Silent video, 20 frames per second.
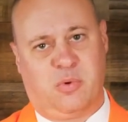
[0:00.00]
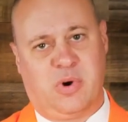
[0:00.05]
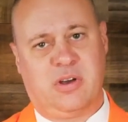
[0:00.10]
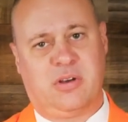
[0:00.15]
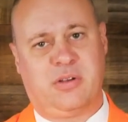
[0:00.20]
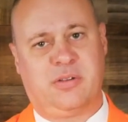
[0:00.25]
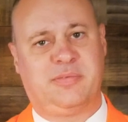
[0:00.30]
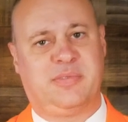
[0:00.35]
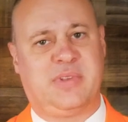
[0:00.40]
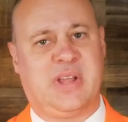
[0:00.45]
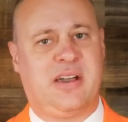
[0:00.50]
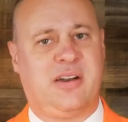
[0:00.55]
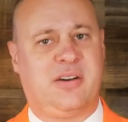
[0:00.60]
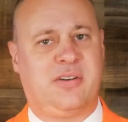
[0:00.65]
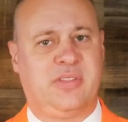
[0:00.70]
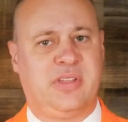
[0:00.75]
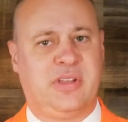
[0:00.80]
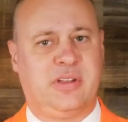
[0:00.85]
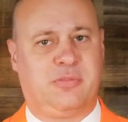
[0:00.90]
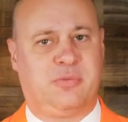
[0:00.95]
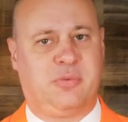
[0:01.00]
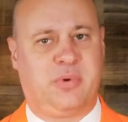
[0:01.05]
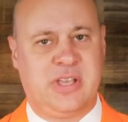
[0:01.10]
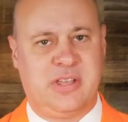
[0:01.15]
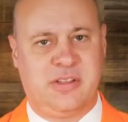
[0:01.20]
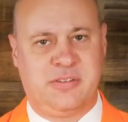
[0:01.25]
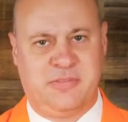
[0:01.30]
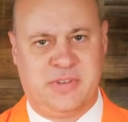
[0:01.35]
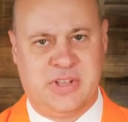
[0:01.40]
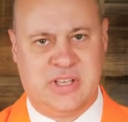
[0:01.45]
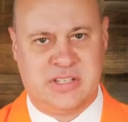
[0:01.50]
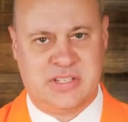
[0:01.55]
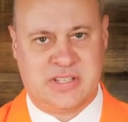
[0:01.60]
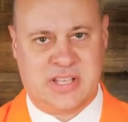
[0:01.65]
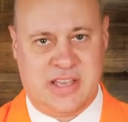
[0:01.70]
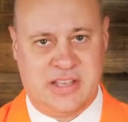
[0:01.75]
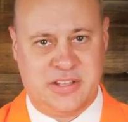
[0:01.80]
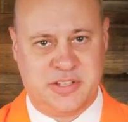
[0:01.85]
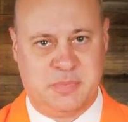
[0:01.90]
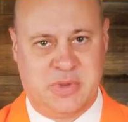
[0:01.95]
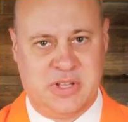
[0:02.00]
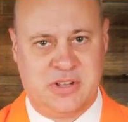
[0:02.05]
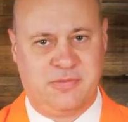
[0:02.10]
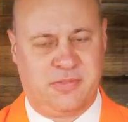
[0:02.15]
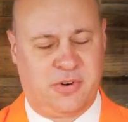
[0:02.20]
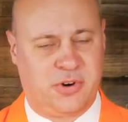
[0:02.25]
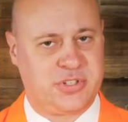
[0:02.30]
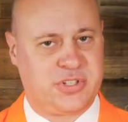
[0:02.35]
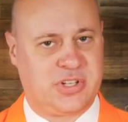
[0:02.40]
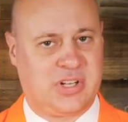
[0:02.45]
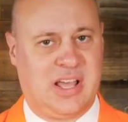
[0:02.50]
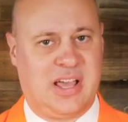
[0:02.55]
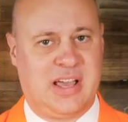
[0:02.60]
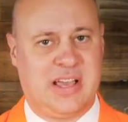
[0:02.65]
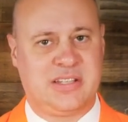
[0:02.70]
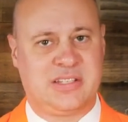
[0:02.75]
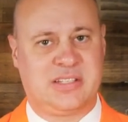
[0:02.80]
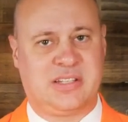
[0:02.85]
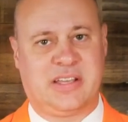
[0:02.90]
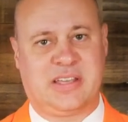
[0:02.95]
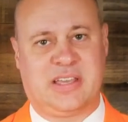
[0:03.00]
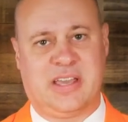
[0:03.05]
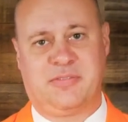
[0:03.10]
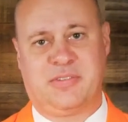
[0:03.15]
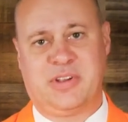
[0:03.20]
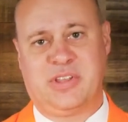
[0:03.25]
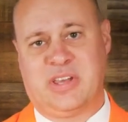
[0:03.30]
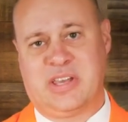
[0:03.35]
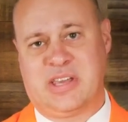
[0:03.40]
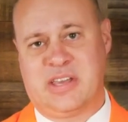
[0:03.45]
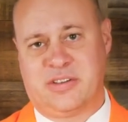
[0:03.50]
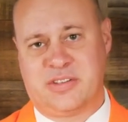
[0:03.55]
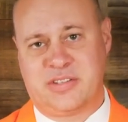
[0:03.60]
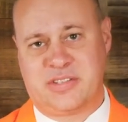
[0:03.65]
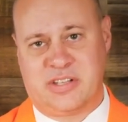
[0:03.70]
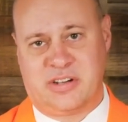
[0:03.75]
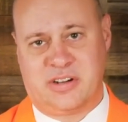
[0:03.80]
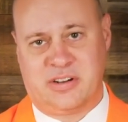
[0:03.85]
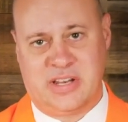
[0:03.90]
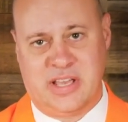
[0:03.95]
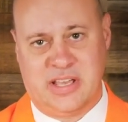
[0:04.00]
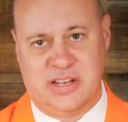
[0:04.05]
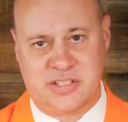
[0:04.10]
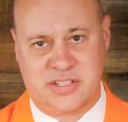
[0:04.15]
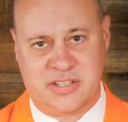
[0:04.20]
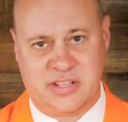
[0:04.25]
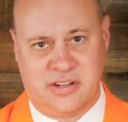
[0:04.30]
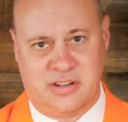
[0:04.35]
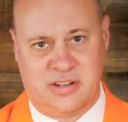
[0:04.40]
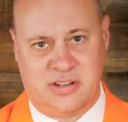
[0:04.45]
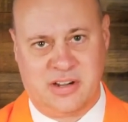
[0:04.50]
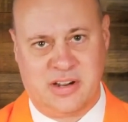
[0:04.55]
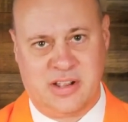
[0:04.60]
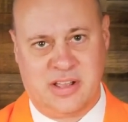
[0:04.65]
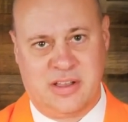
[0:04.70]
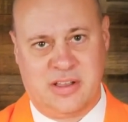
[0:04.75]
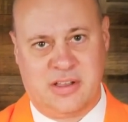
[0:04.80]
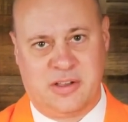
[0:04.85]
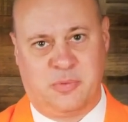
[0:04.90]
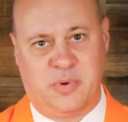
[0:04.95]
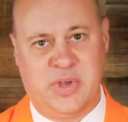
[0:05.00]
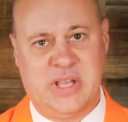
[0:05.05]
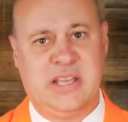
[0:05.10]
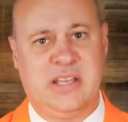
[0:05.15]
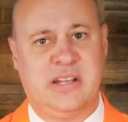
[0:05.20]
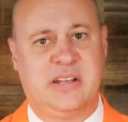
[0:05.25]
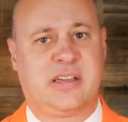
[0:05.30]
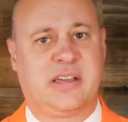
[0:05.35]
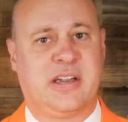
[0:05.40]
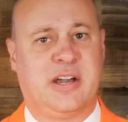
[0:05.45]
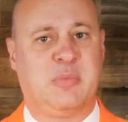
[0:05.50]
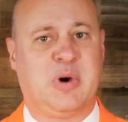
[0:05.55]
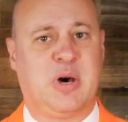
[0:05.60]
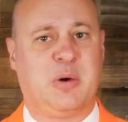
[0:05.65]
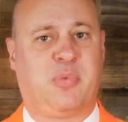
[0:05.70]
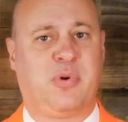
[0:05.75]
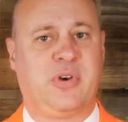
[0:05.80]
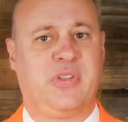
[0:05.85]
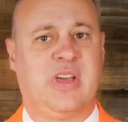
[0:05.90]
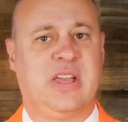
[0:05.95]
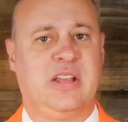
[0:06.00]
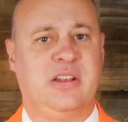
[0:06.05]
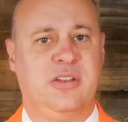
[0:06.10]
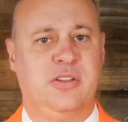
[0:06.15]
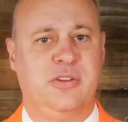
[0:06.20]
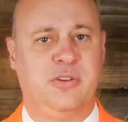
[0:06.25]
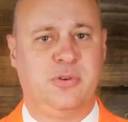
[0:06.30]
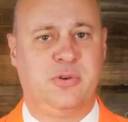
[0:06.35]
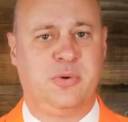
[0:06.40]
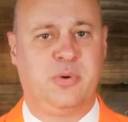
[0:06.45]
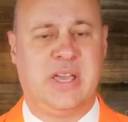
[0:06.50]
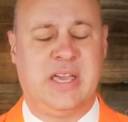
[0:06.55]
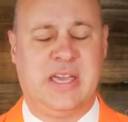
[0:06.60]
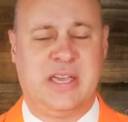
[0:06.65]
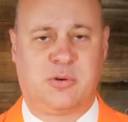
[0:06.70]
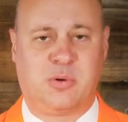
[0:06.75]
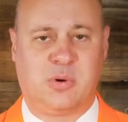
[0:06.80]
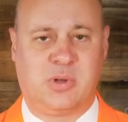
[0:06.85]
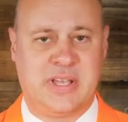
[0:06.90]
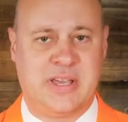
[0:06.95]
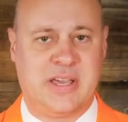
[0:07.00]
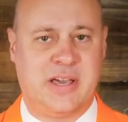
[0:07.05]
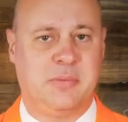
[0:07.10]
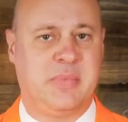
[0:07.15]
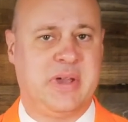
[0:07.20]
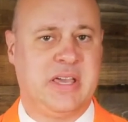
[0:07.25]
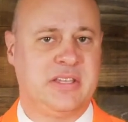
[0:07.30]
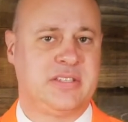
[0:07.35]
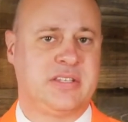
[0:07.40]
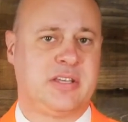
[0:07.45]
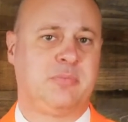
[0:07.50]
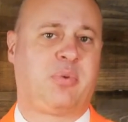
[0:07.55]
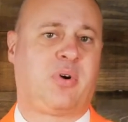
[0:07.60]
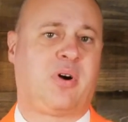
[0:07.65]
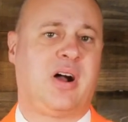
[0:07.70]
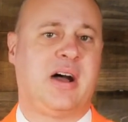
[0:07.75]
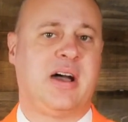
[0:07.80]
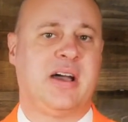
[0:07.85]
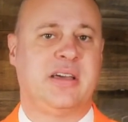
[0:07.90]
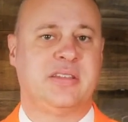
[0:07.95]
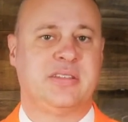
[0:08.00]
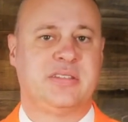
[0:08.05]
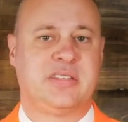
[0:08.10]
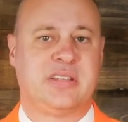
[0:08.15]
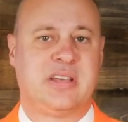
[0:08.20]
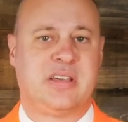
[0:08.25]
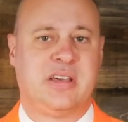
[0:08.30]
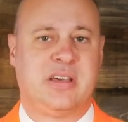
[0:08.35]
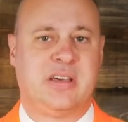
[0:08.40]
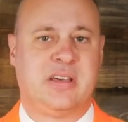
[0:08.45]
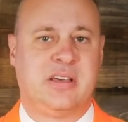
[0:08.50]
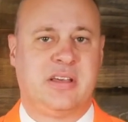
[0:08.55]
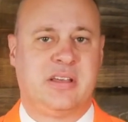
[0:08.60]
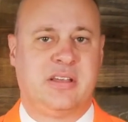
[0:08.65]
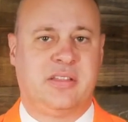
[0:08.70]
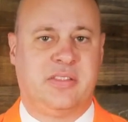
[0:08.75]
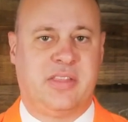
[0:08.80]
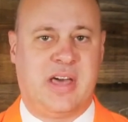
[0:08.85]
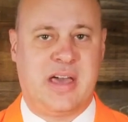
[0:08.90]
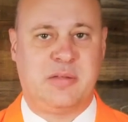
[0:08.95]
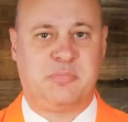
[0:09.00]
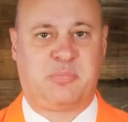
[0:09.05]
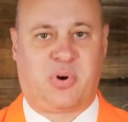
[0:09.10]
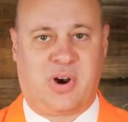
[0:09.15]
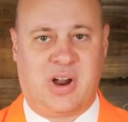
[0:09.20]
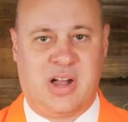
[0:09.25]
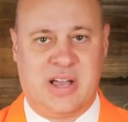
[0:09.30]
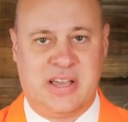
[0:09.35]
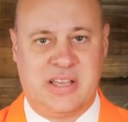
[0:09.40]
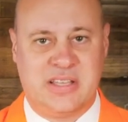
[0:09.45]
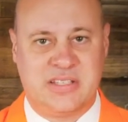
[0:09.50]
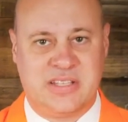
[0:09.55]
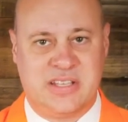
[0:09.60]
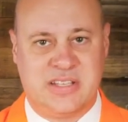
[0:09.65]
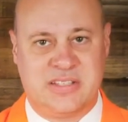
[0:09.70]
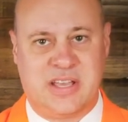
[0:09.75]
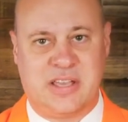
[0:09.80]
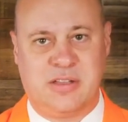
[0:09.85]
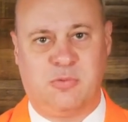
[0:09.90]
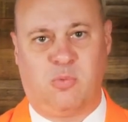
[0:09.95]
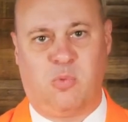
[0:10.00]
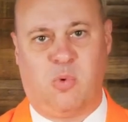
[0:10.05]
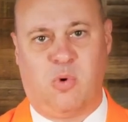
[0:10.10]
well, now that reInvent has been virtualized like everything else in our data center, we need to come up with a new equally amazing prize. That prize is a